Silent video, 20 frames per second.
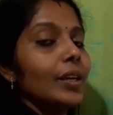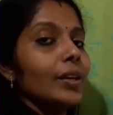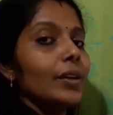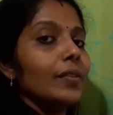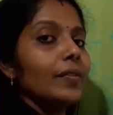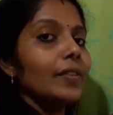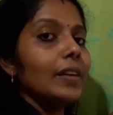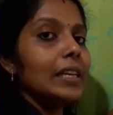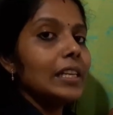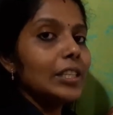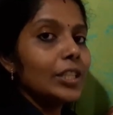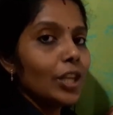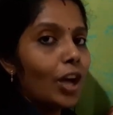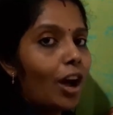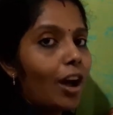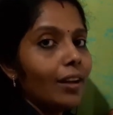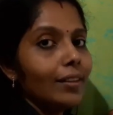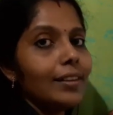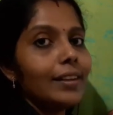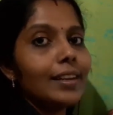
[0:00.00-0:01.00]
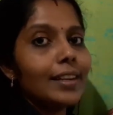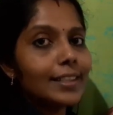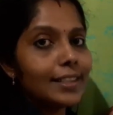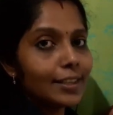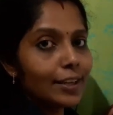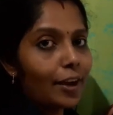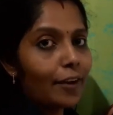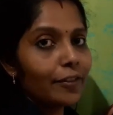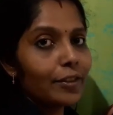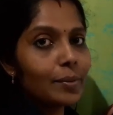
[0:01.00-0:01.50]
We will solve the rest
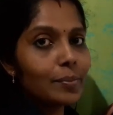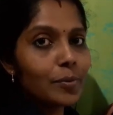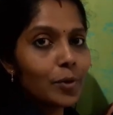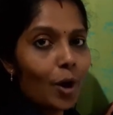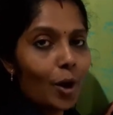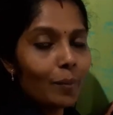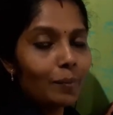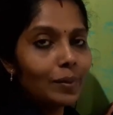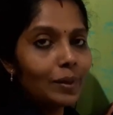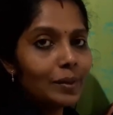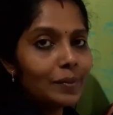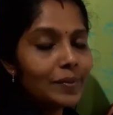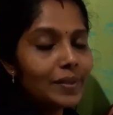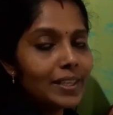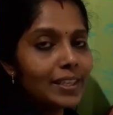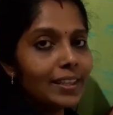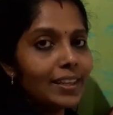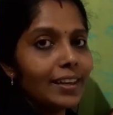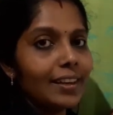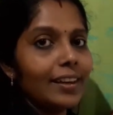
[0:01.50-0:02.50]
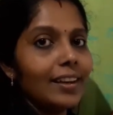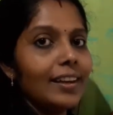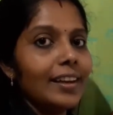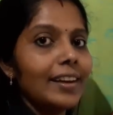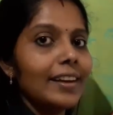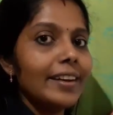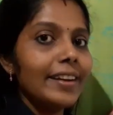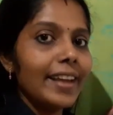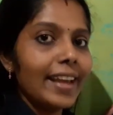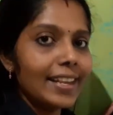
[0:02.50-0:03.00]
of the problems in the
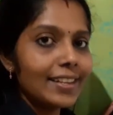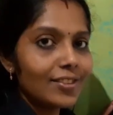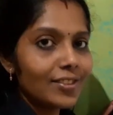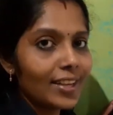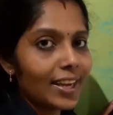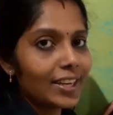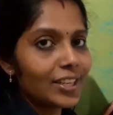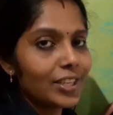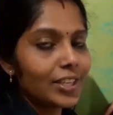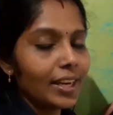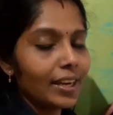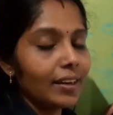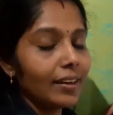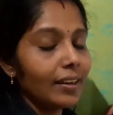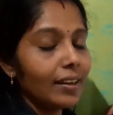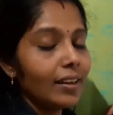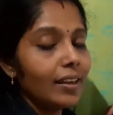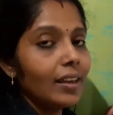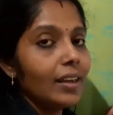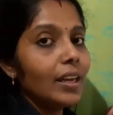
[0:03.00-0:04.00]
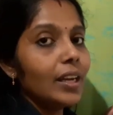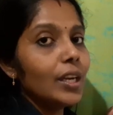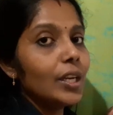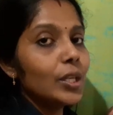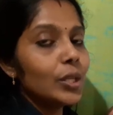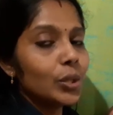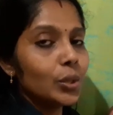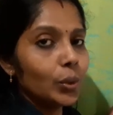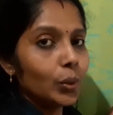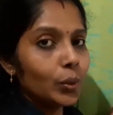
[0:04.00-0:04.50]
next session.
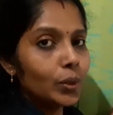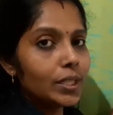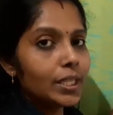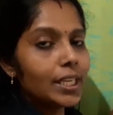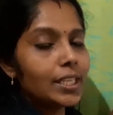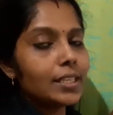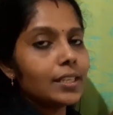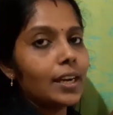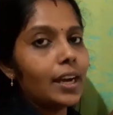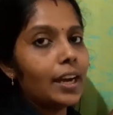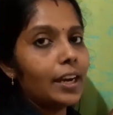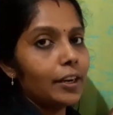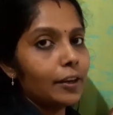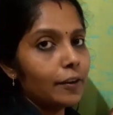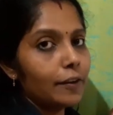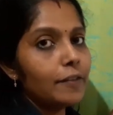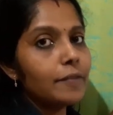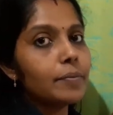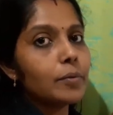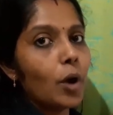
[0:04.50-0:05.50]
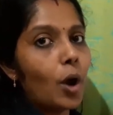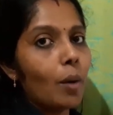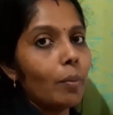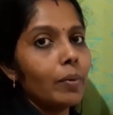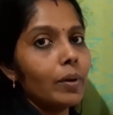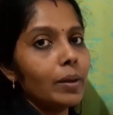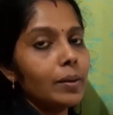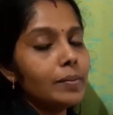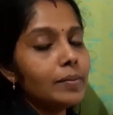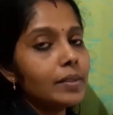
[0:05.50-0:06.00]
So such kind of
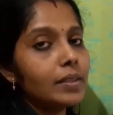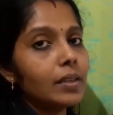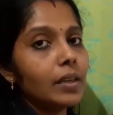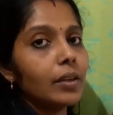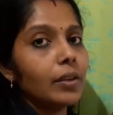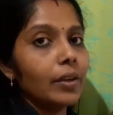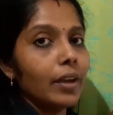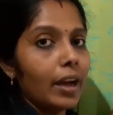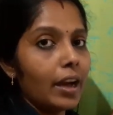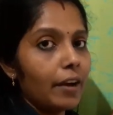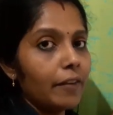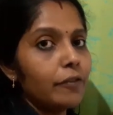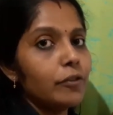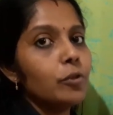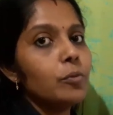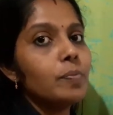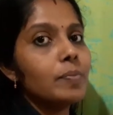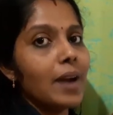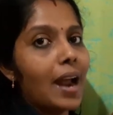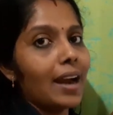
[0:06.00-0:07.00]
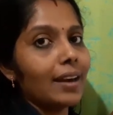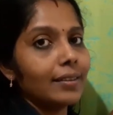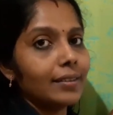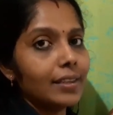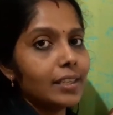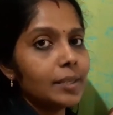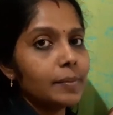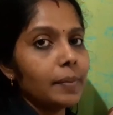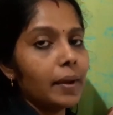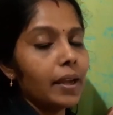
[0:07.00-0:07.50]
problems you have to
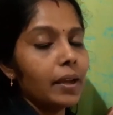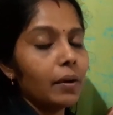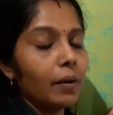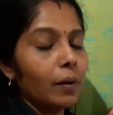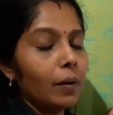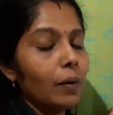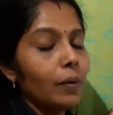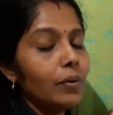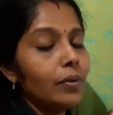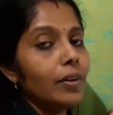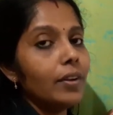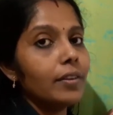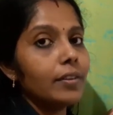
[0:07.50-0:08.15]
practice by own.